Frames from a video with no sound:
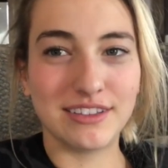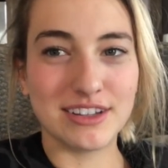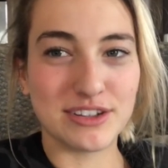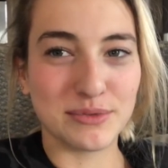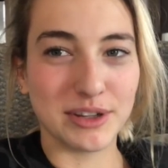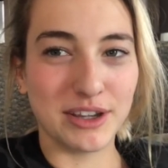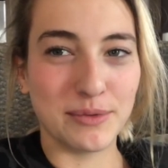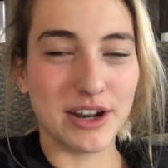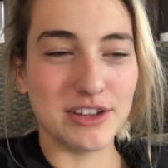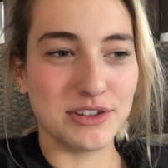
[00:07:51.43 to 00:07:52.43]
This is really
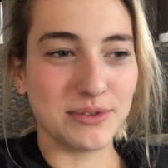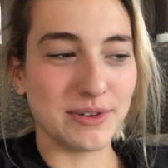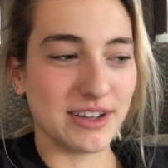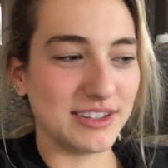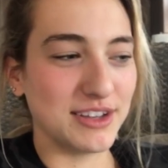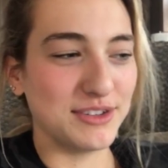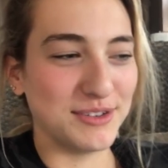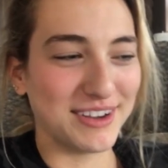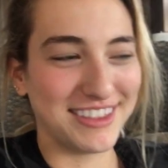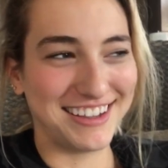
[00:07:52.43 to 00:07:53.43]
what I do. I sit and
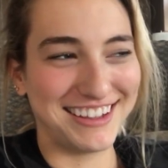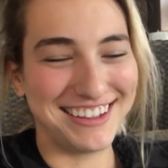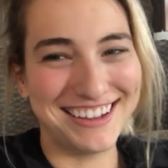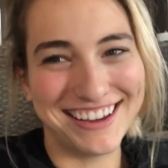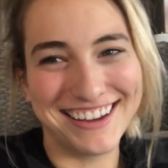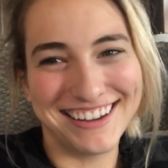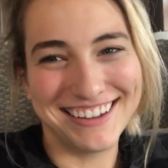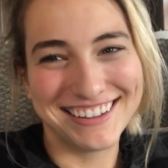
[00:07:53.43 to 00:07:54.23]
do nothing. Yeah.